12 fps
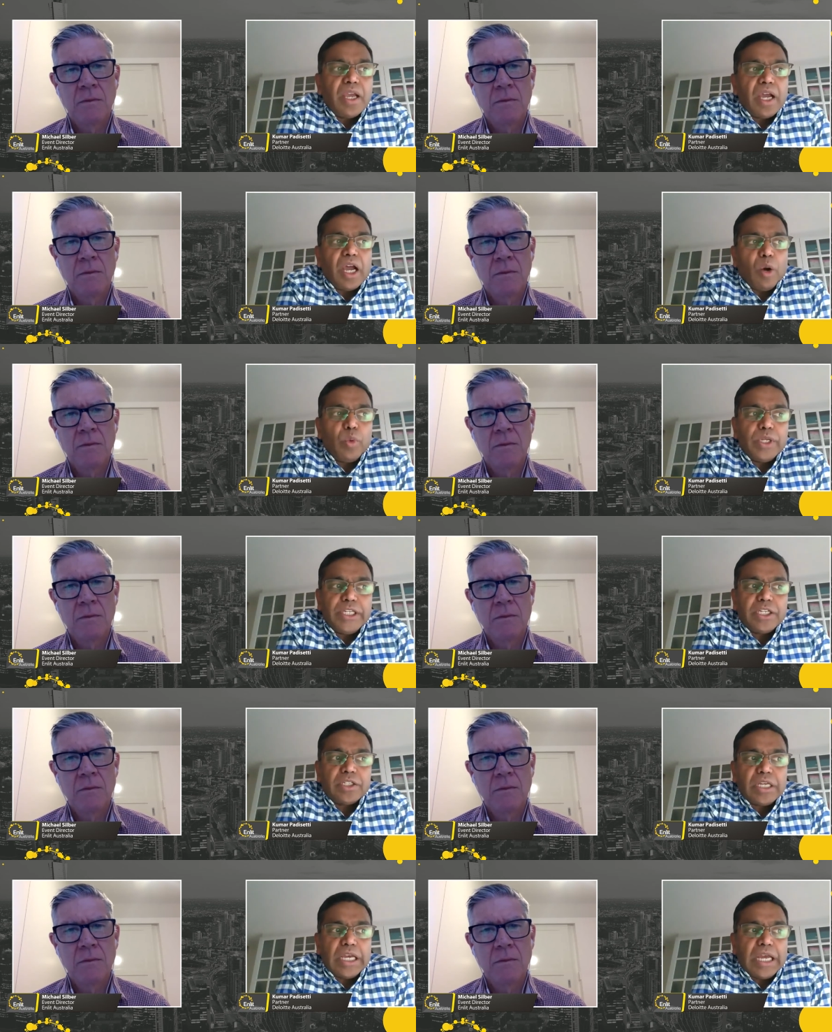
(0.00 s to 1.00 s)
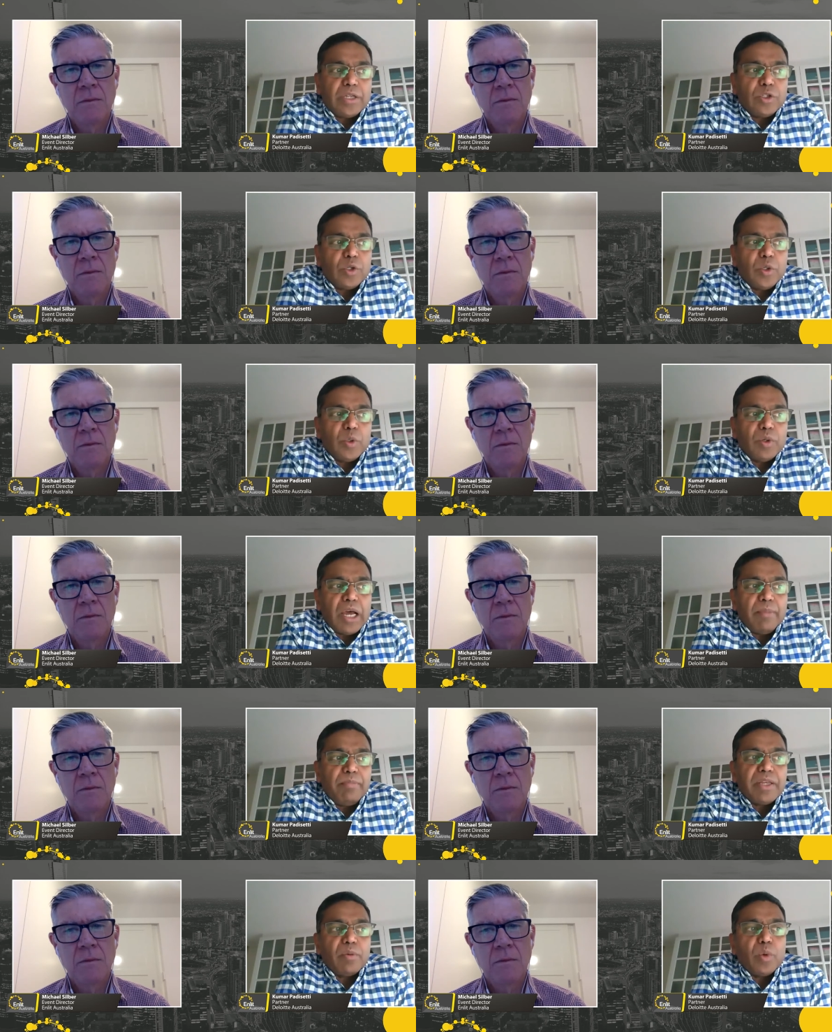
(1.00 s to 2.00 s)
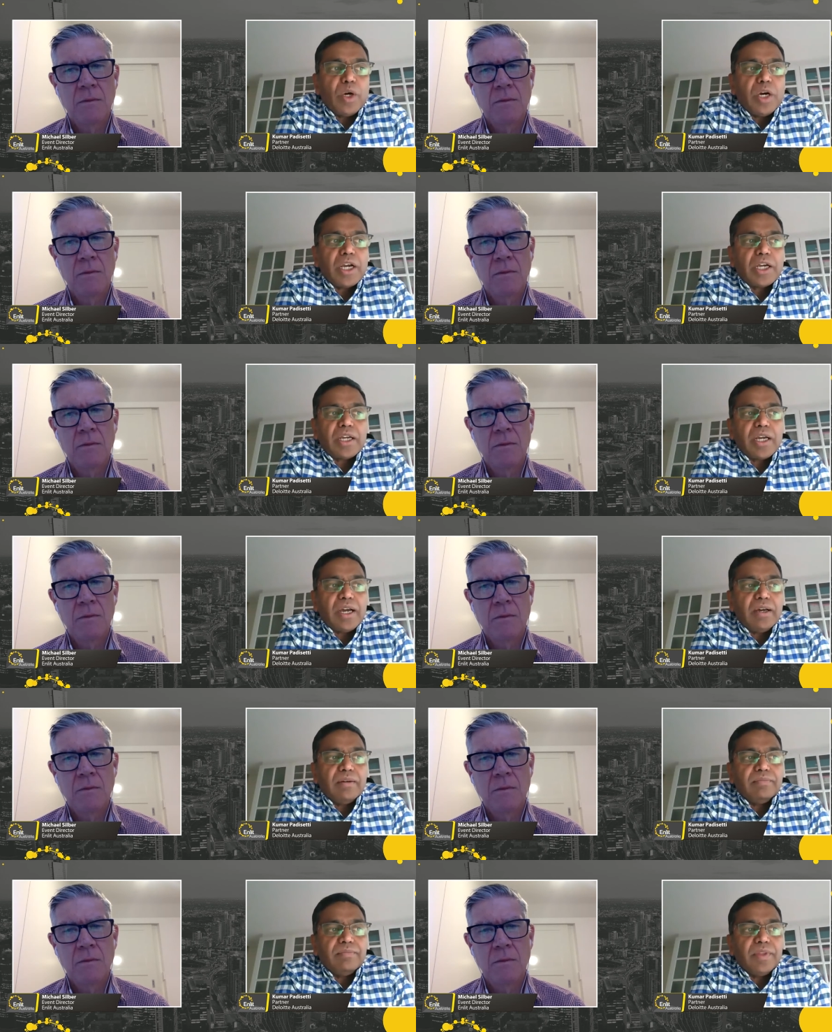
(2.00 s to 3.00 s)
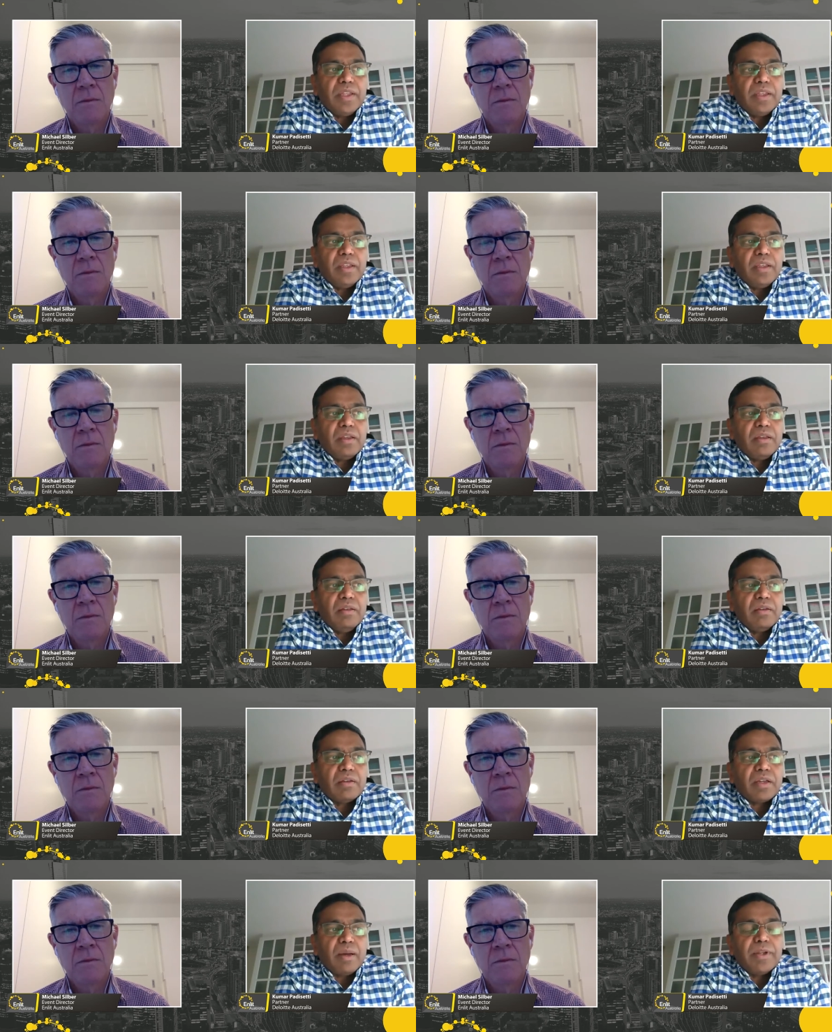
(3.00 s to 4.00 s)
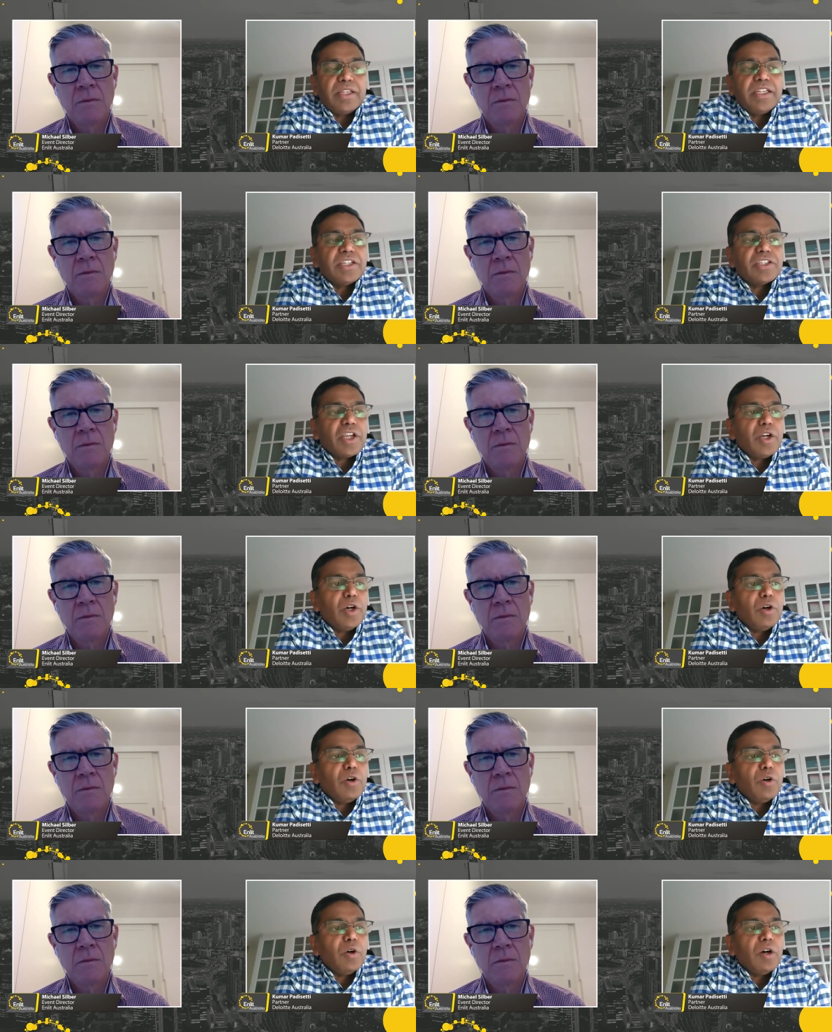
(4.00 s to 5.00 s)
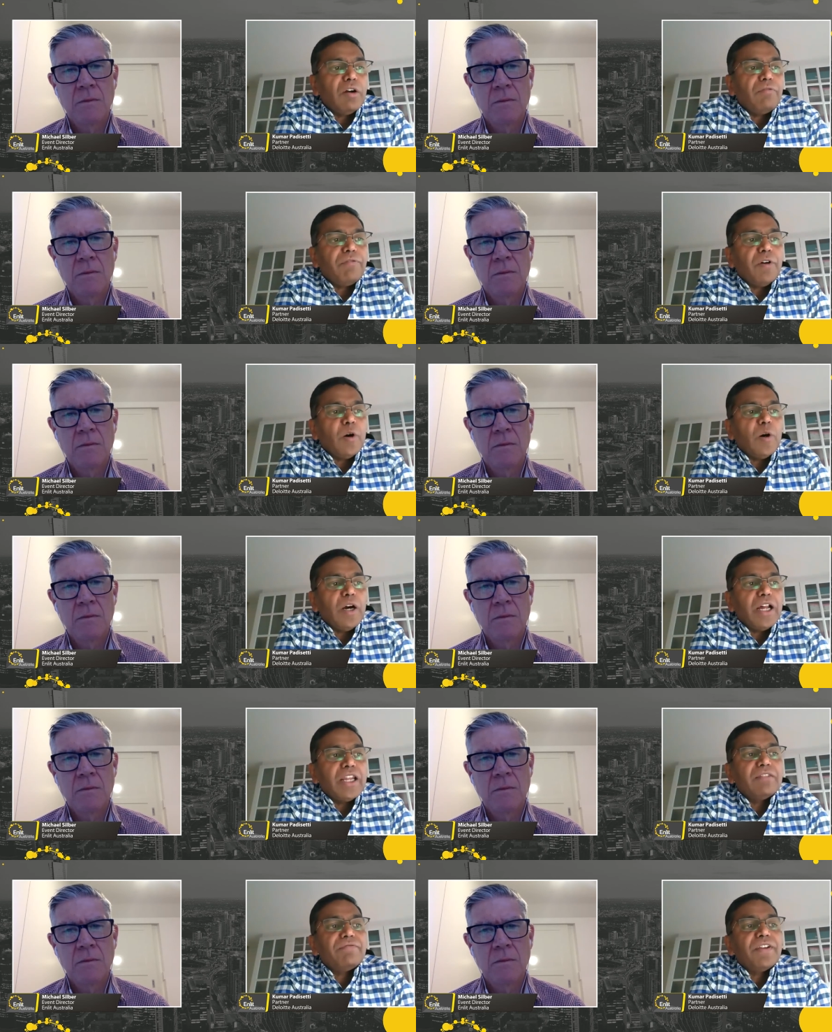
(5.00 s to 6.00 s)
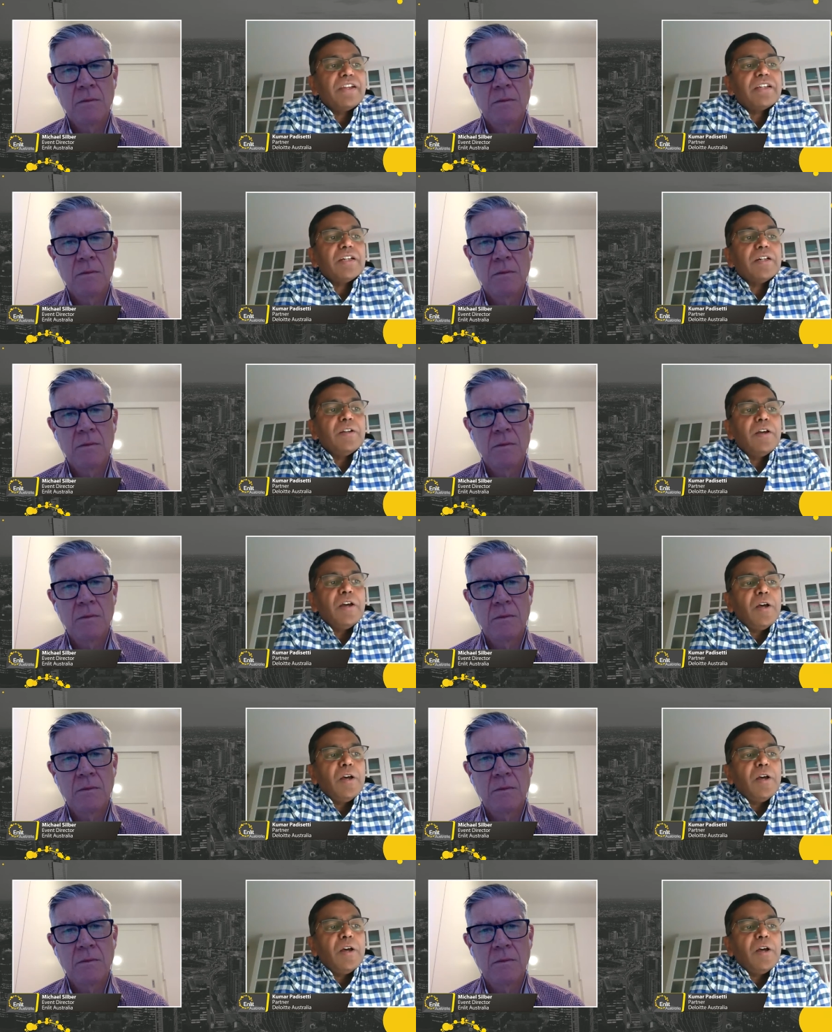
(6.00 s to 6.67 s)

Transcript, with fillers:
Speaker 1: Uh, we did do a bit of work um, a couple of years ago for Alan Finkel,